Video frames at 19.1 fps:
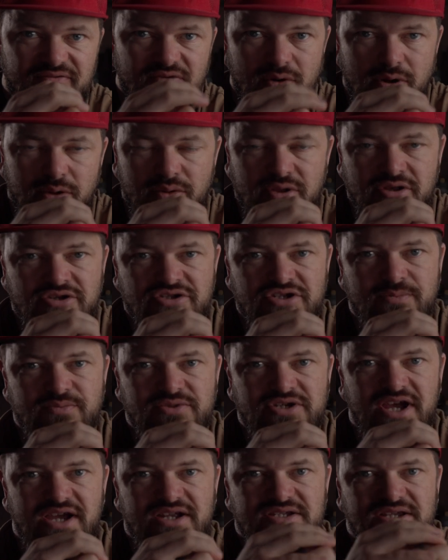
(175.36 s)
following the
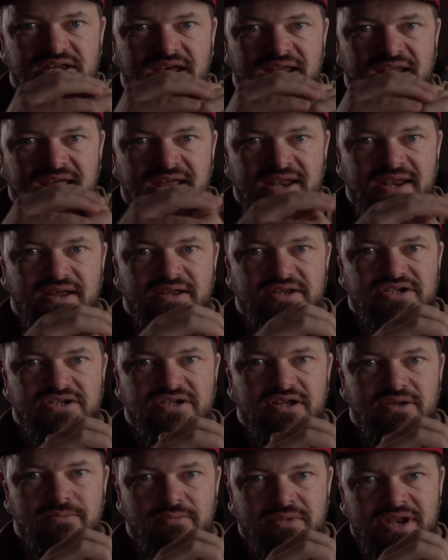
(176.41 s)
subject, and then
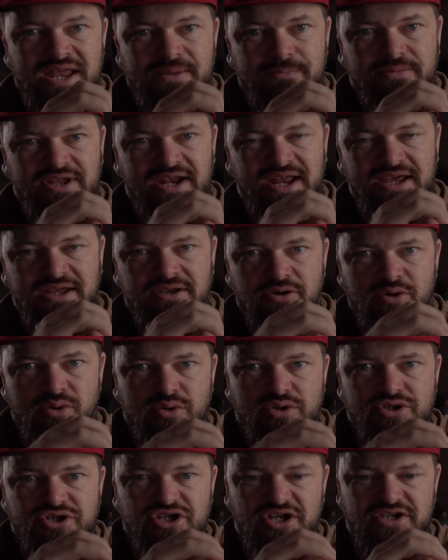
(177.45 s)
manipulating
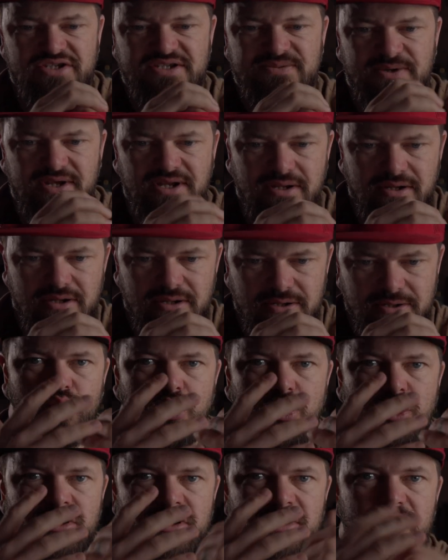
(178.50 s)
your shutter speed.
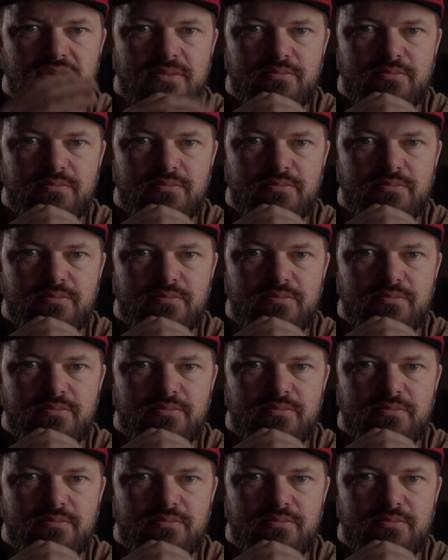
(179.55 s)
One